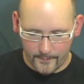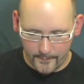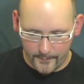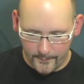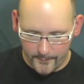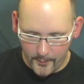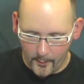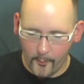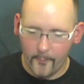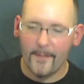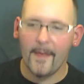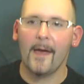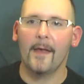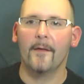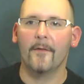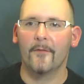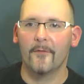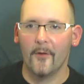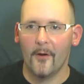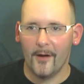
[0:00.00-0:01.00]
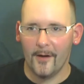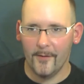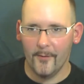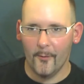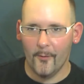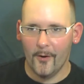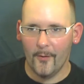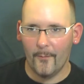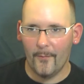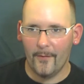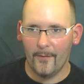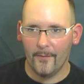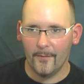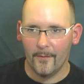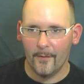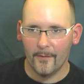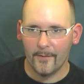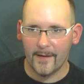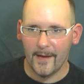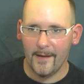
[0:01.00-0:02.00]
No, that is not normal.
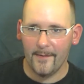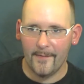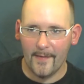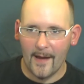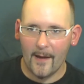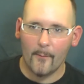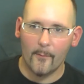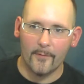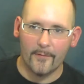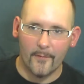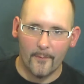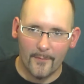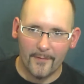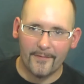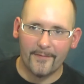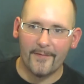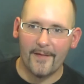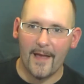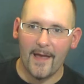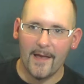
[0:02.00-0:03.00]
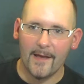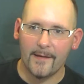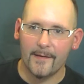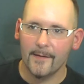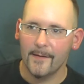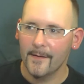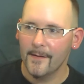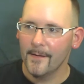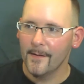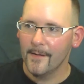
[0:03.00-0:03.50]
Okay, that was a mistake.